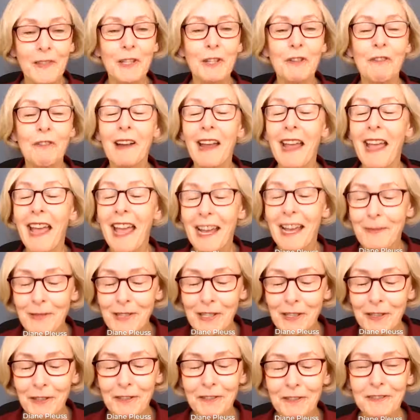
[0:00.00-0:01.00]
Talk you're about
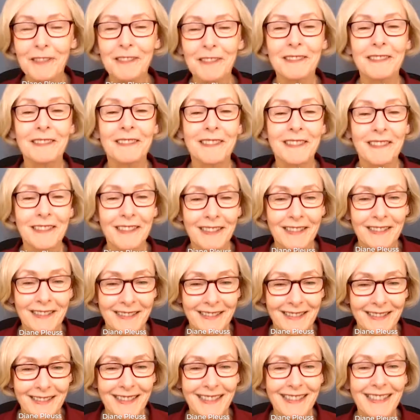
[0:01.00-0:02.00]
that a little bit.
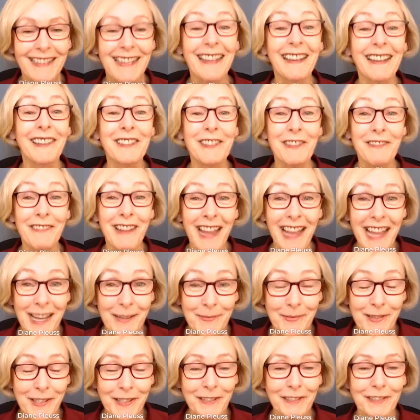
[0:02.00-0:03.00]
Yes, you're
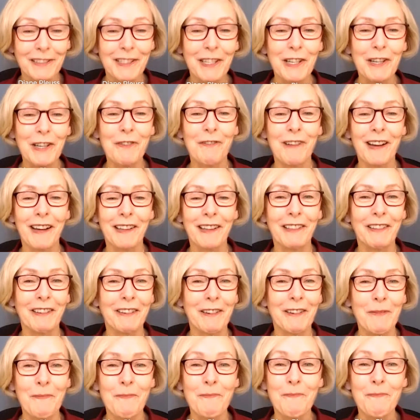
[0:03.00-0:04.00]
absolutely correct.
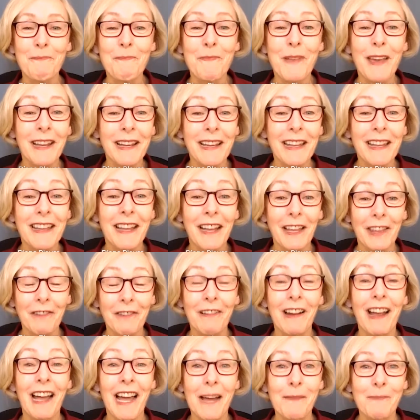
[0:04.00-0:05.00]
There are many
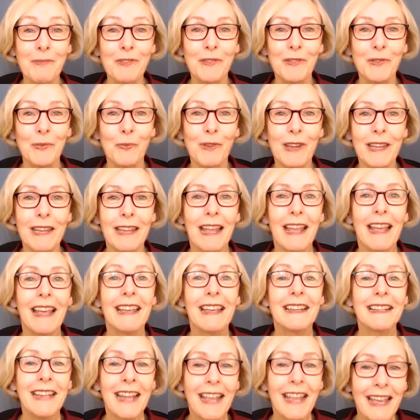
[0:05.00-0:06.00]
other options. We
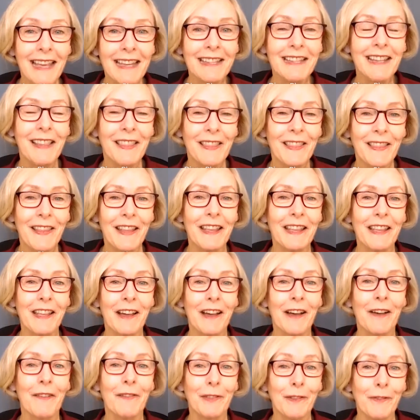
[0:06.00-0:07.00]
tend to think
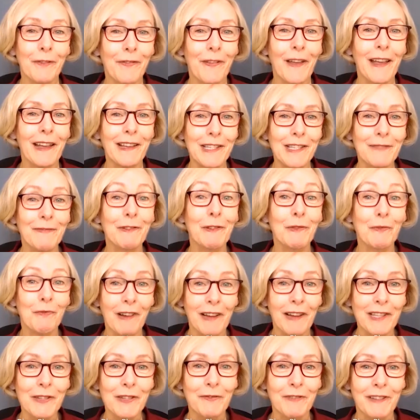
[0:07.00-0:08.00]
of the fast food
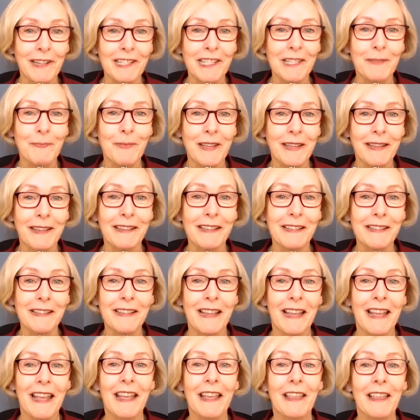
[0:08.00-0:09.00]
restaurants
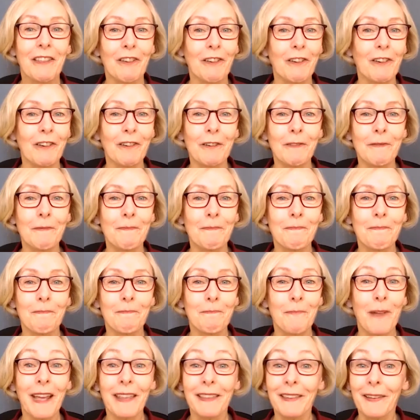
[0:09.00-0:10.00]
because they're
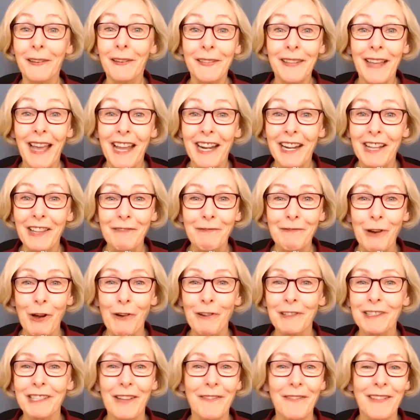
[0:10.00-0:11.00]
by the side of the
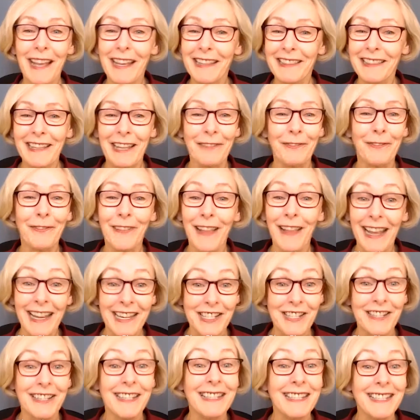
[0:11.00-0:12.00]
road and they've got that
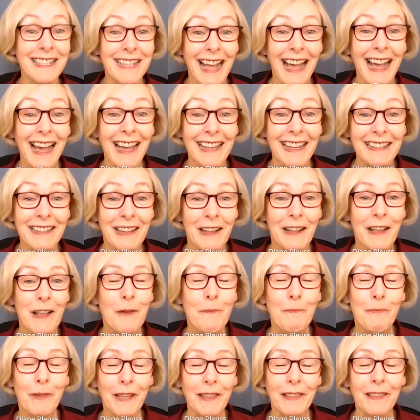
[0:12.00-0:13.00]
flashing sign.
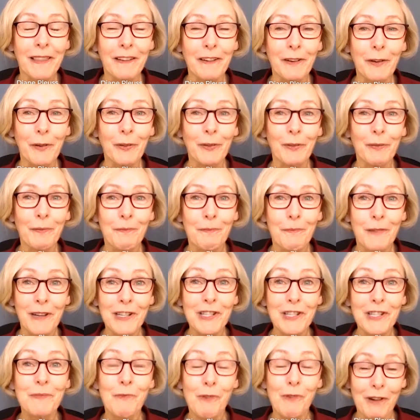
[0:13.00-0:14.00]
But there is
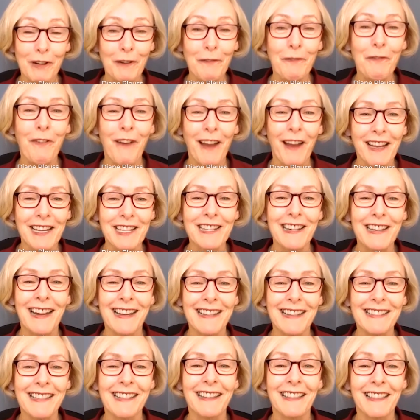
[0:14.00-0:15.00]
much more to
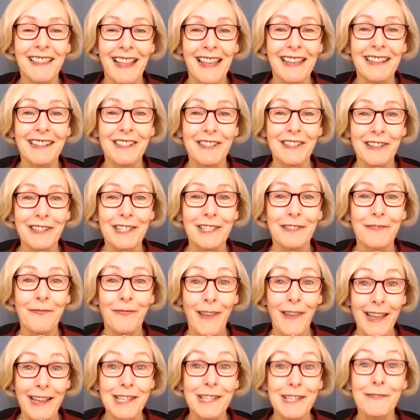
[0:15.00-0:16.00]
franchising than just
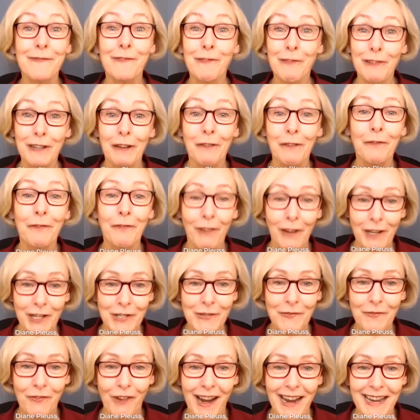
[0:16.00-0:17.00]
fast food and
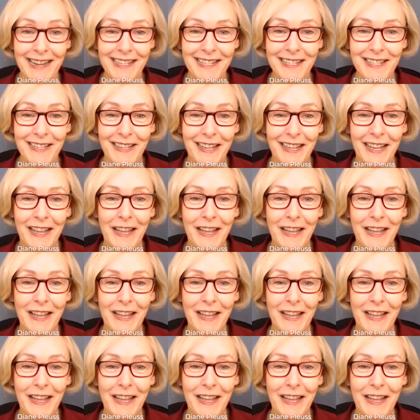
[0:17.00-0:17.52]
French fries.